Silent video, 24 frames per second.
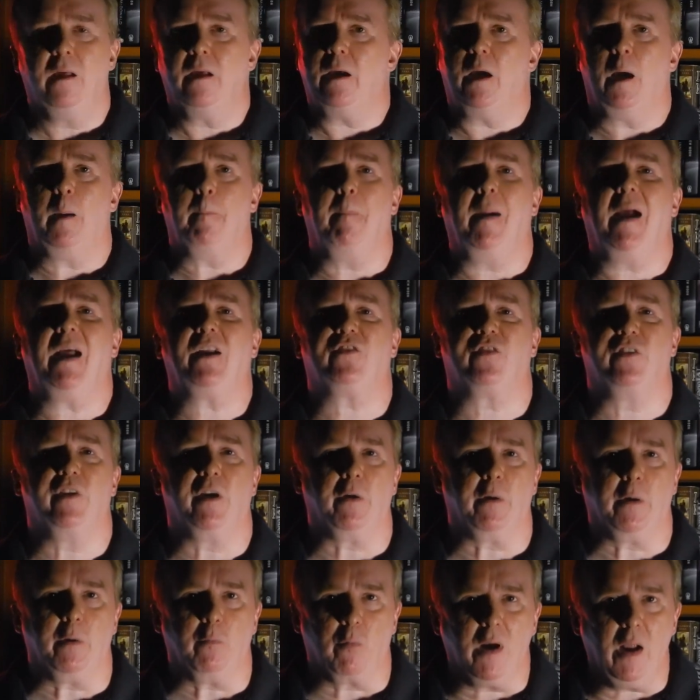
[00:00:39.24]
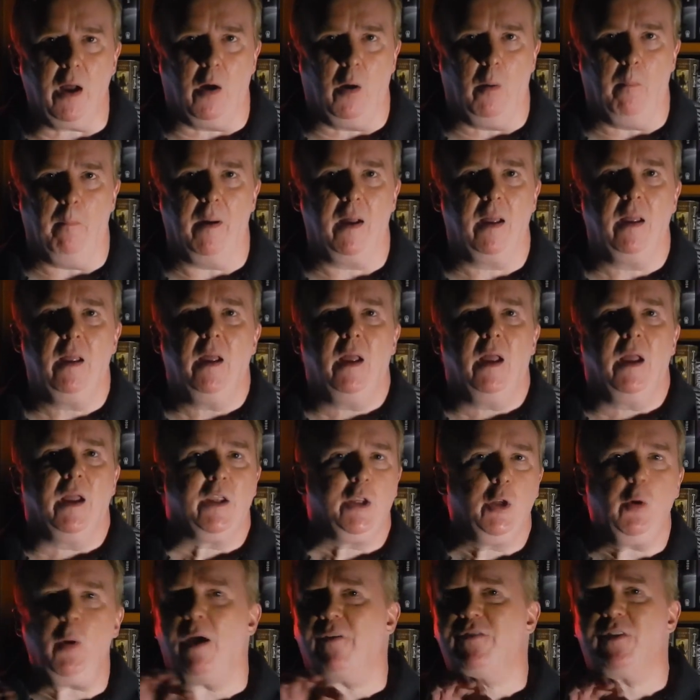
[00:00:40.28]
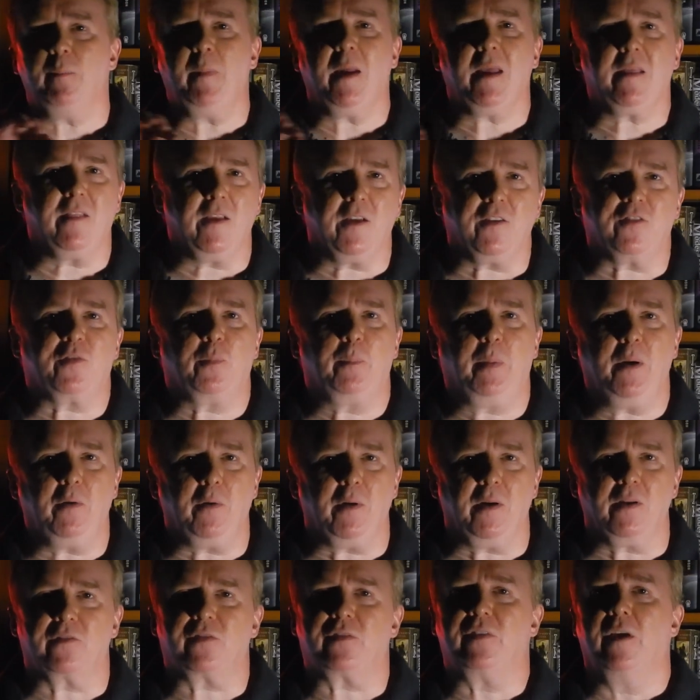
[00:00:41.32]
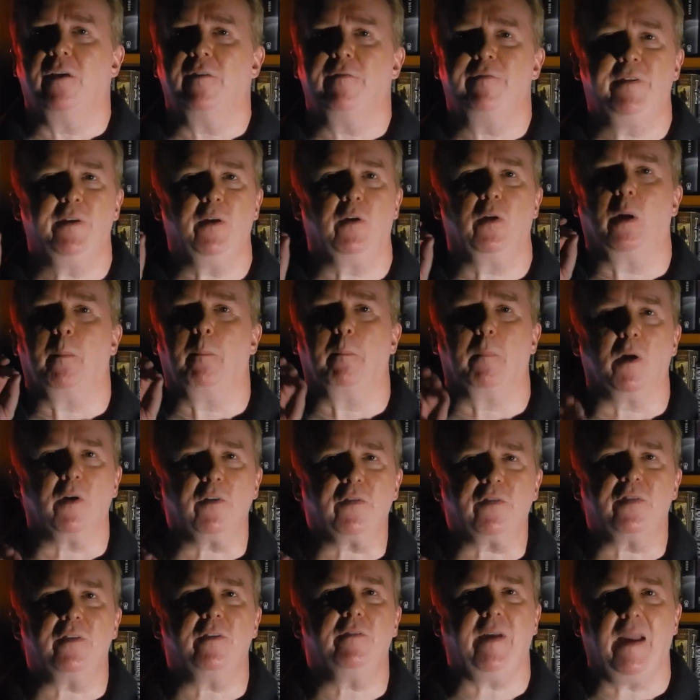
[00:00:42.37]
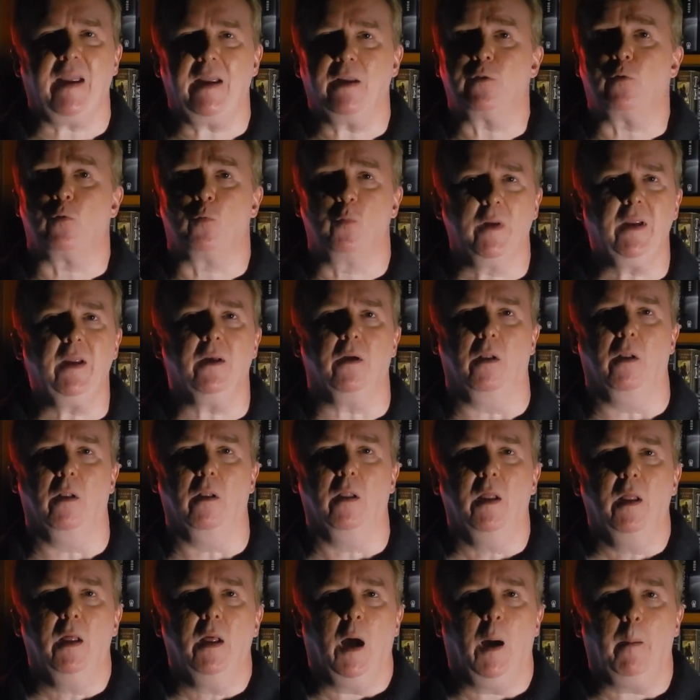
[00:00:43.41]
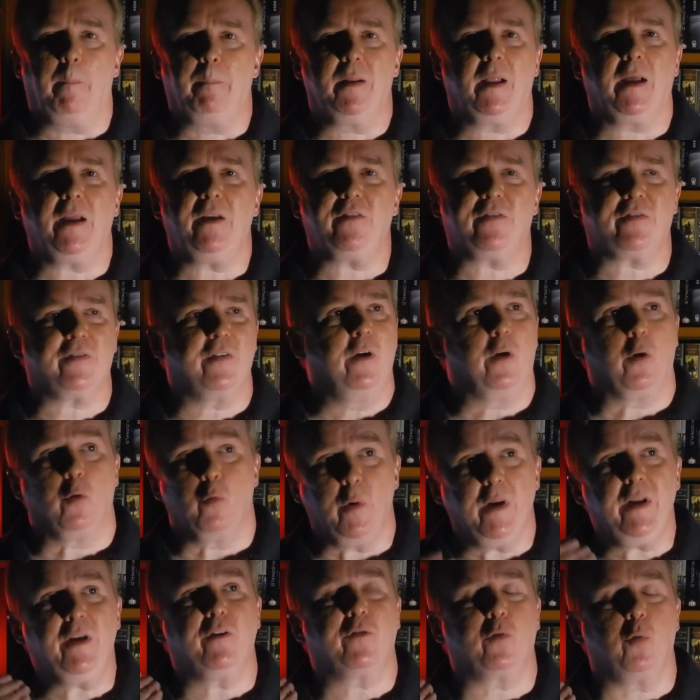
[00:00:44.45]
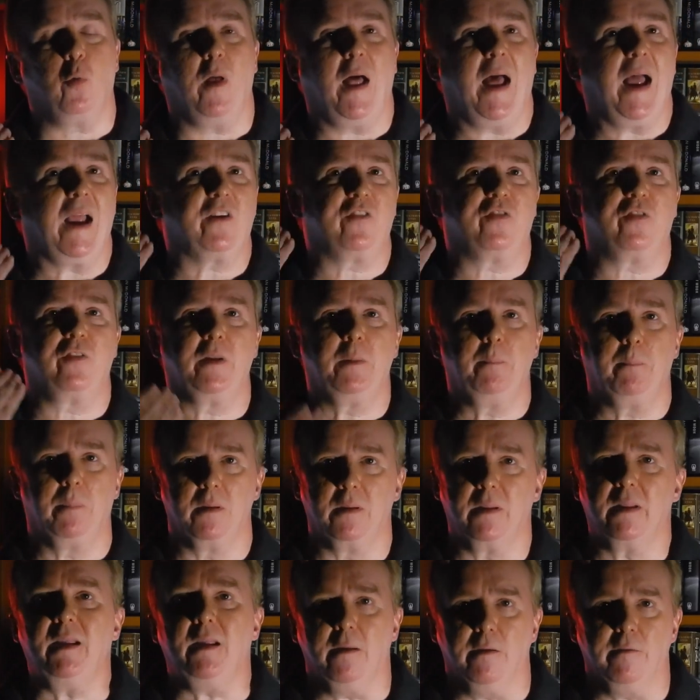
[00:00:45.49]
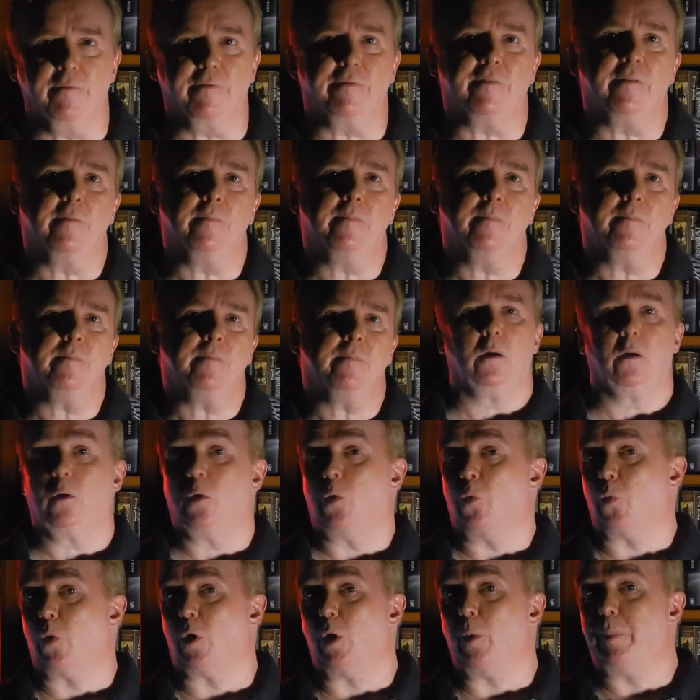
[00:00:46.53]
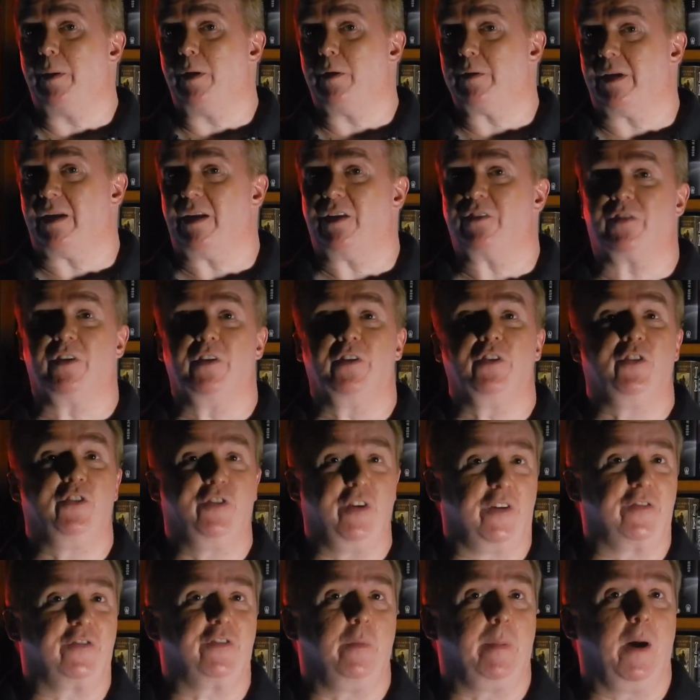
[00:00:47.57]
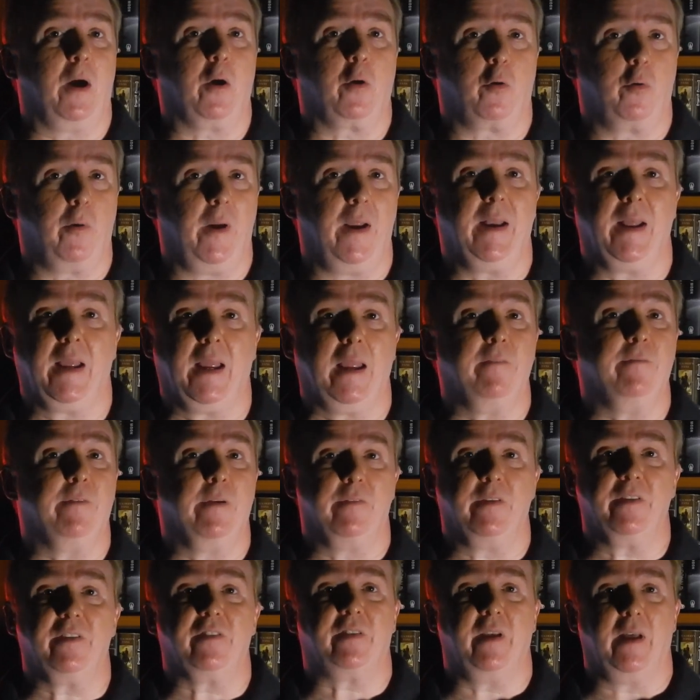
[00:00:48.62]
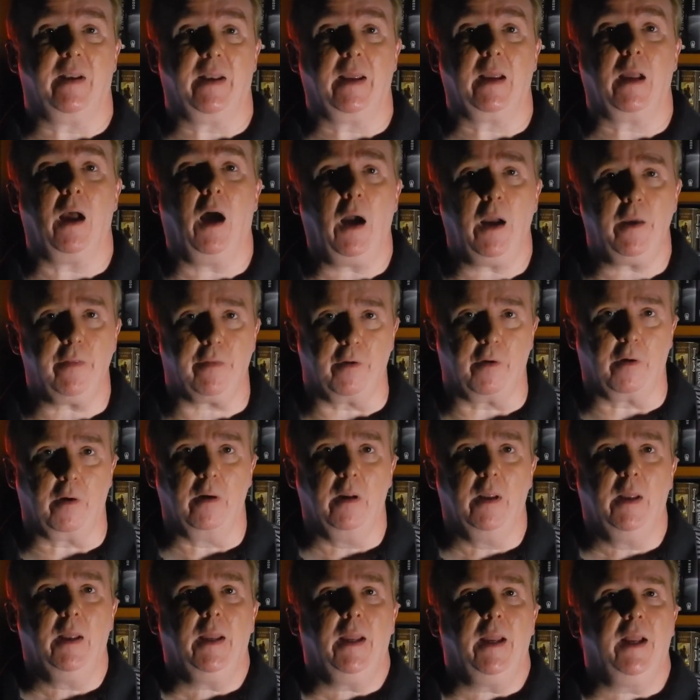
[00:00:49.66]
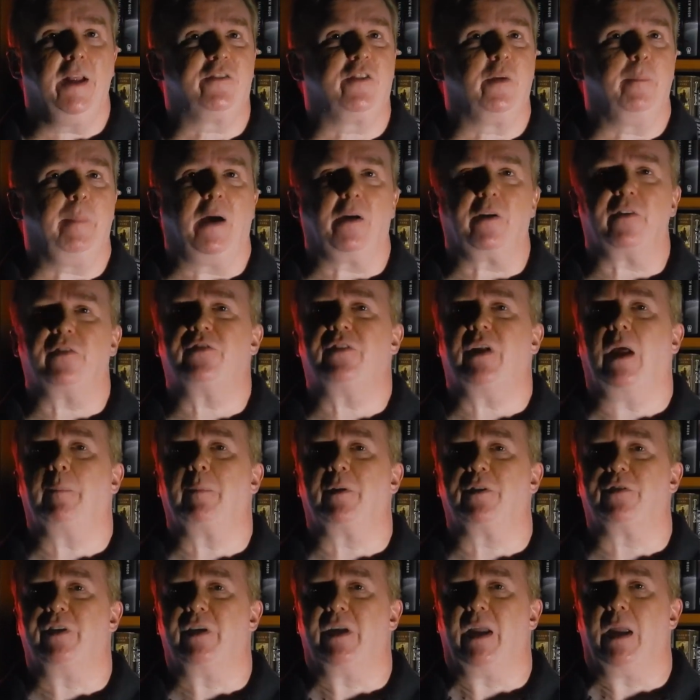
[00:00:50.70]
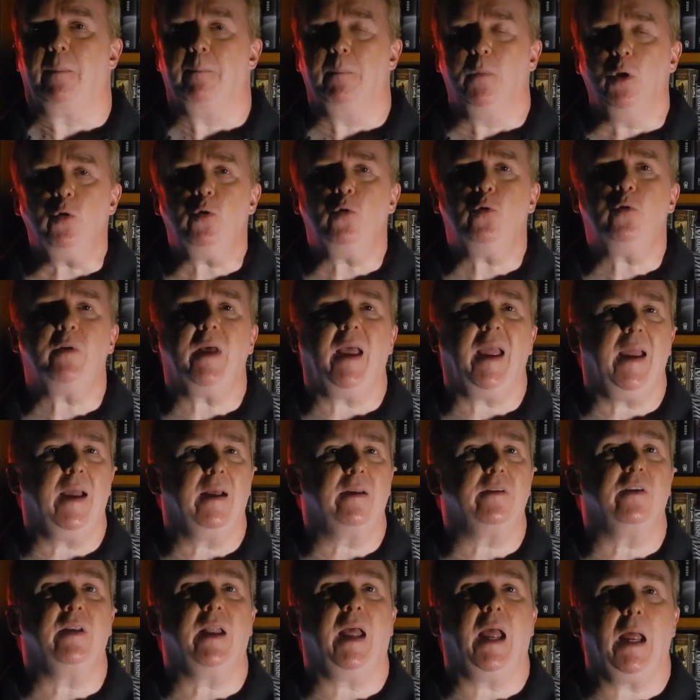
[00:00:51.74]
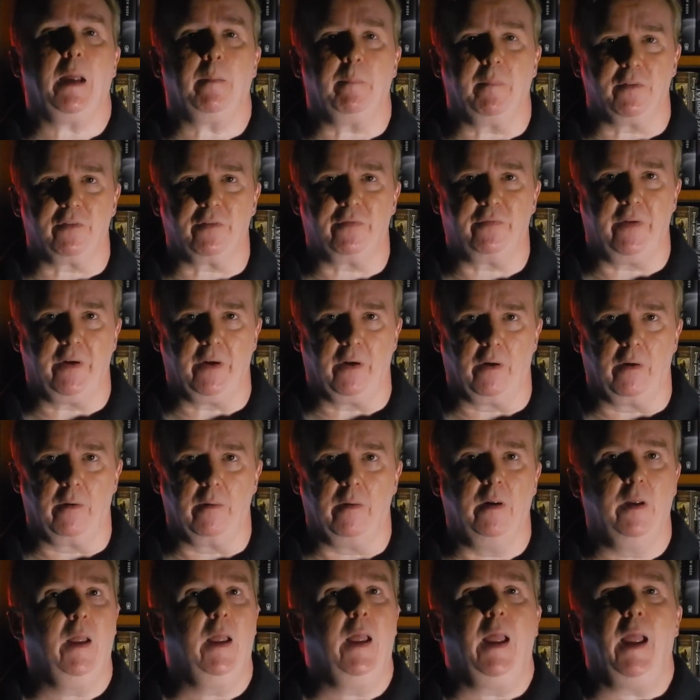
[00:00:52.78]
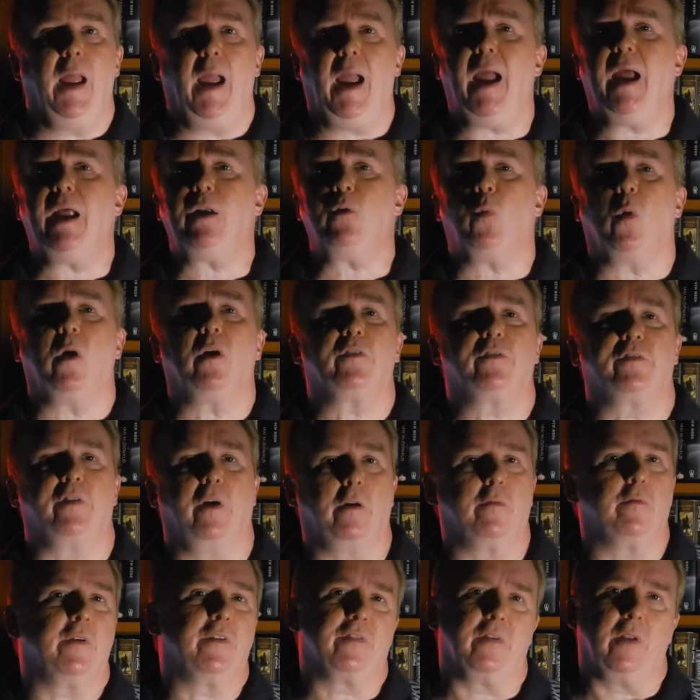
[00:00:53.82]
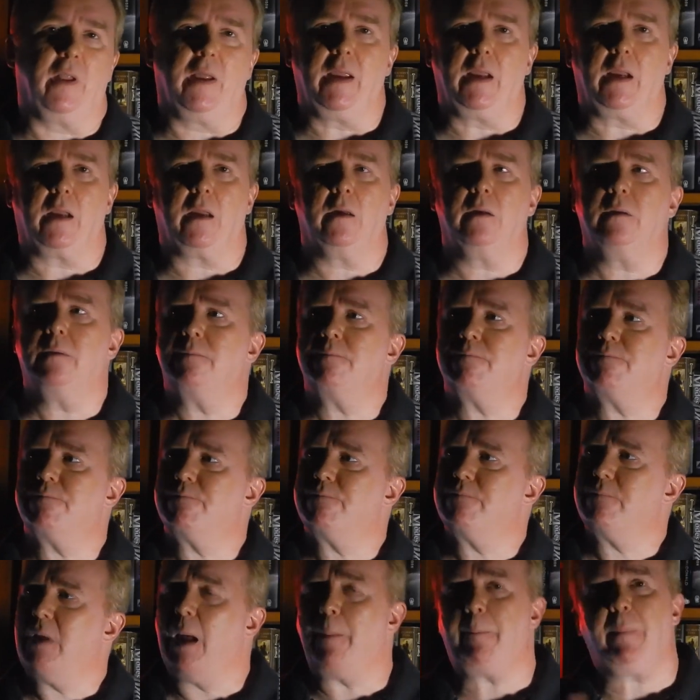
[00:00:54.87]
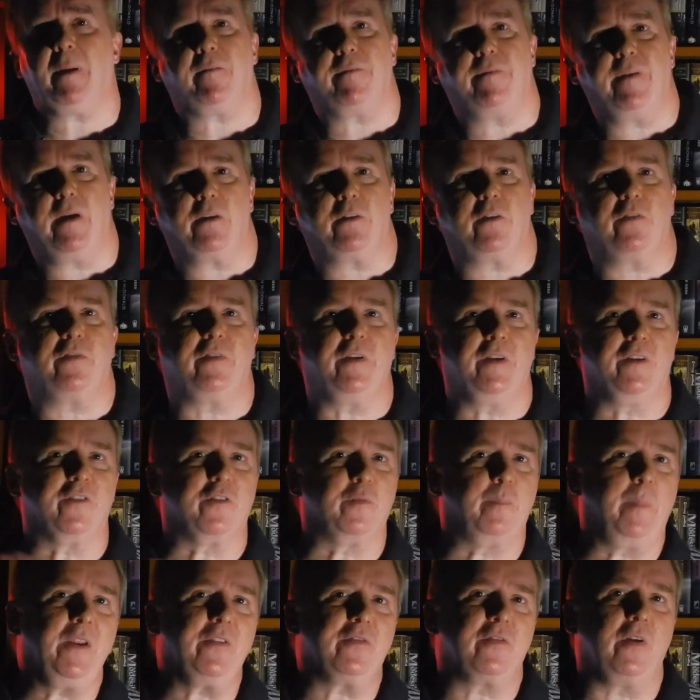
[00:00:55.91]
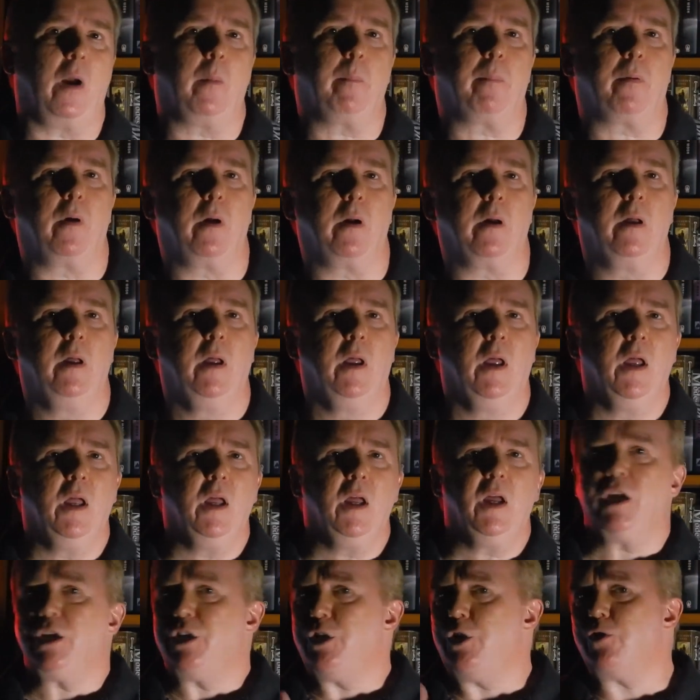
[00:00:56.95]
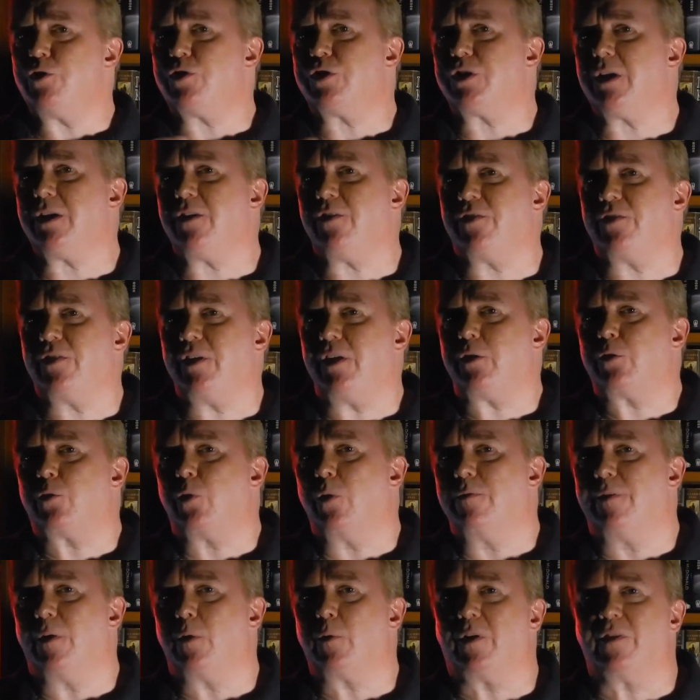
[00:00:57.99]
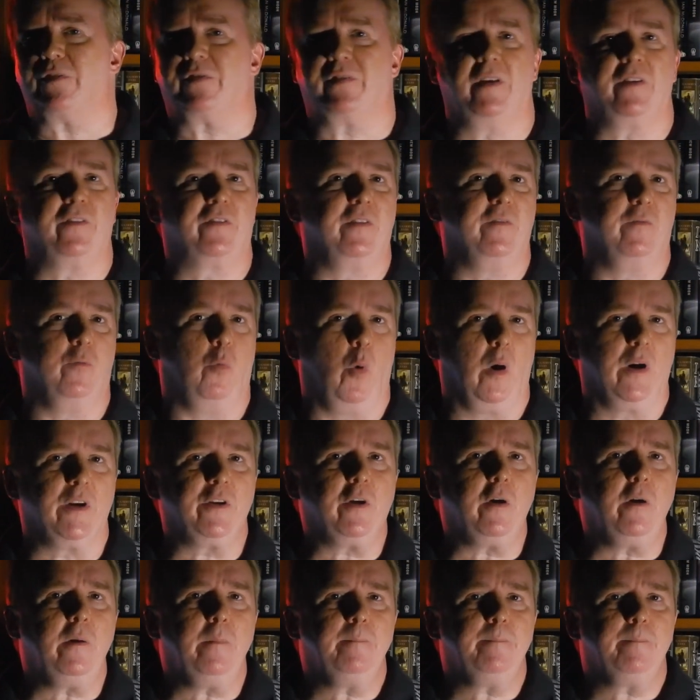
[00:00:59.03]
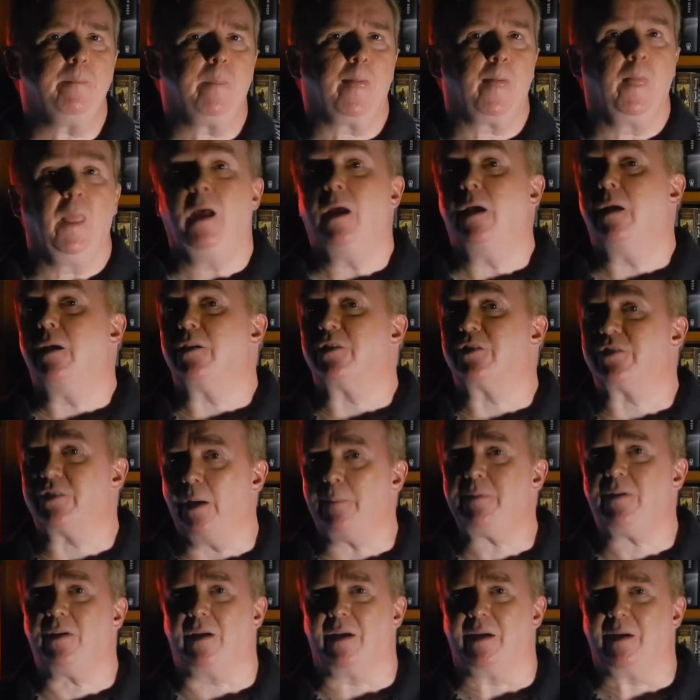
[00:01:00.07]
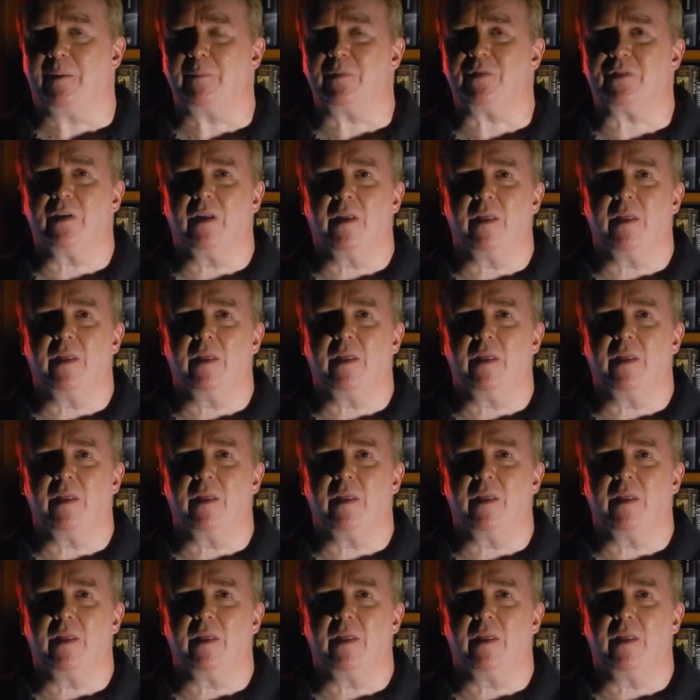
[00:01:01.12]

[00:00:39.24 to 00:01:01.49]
imaginary realm. You have to make the experience feel immersive and real, a place readers will actually believe. World building isn't just about creating a vivid setting either. It's about establishing a mood and an atmosphere. And while genres like epic fantasy and space opera usually seek to evoke a sense of wonder, sometimes